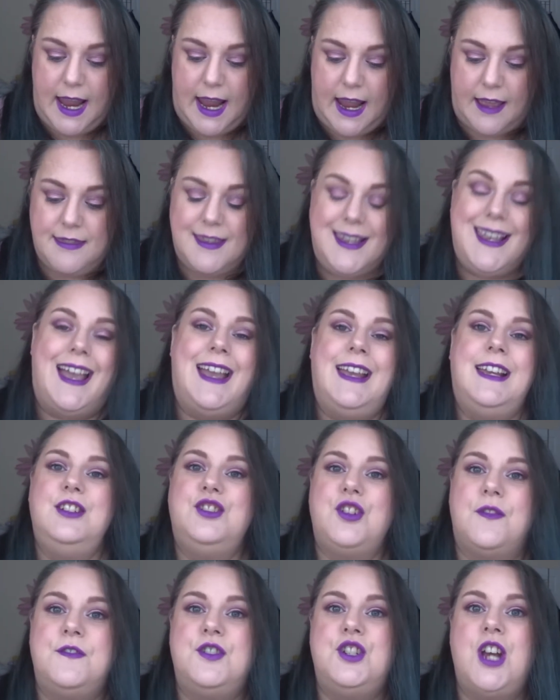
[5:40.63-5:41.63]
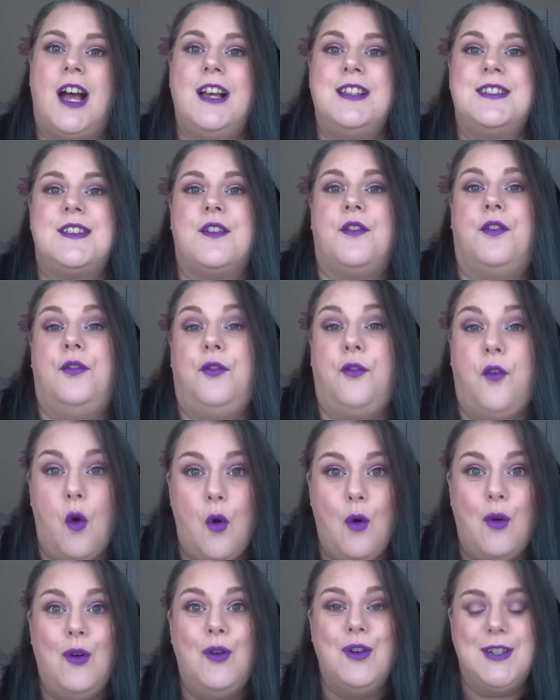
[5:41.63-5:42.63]
At the age of just
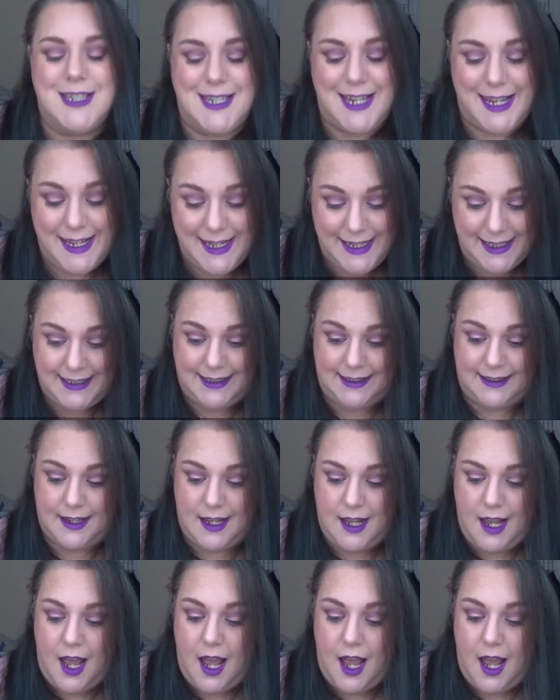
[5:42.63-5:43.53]
14,